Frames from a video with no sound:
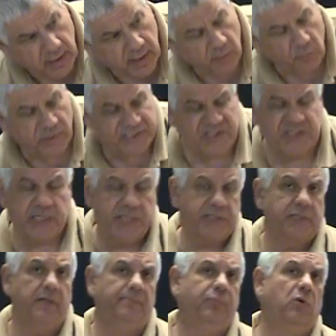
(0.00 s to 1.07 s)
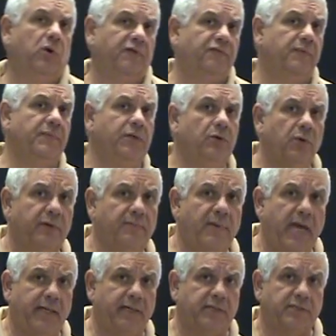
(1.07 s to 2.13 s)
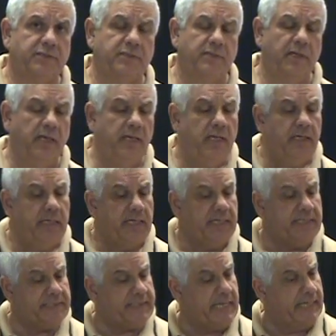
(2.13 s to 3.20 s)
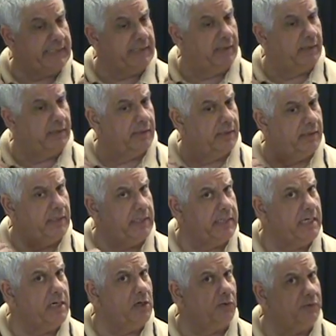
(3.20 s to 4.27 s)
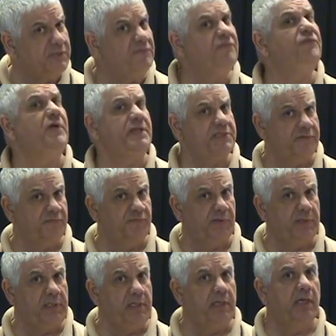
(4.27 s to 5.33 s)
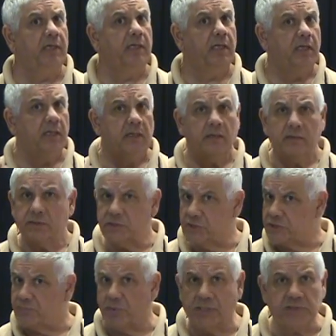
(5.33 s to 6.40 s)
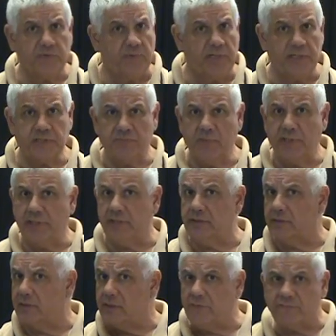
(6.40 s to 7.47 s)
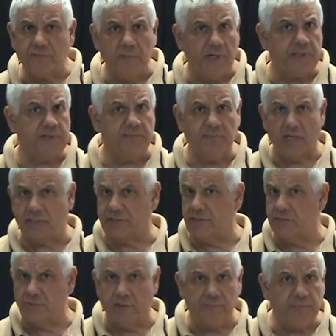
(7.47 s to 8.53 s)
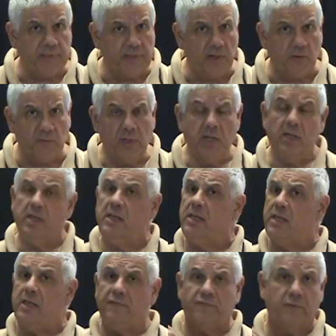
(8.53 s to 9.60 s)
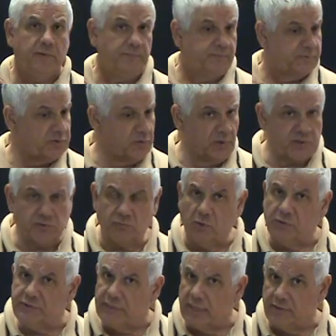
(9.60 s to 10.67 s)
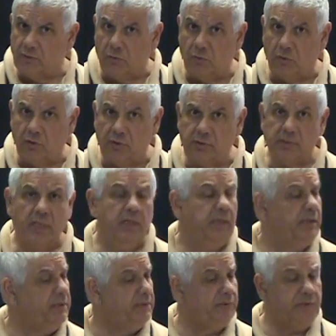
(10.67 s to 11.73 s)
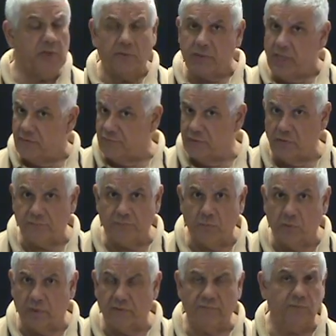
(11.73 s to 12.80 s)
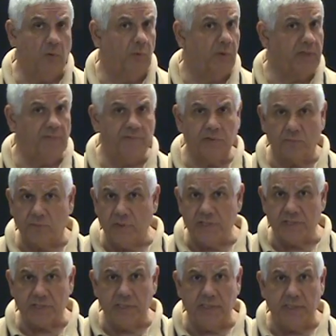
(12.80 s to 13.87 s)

and what sets it apart from the automatics, is that it can go defensively just by transmitting information back to your MPO. If it starts rolling down the hall, you don't have enough water for whatever the reason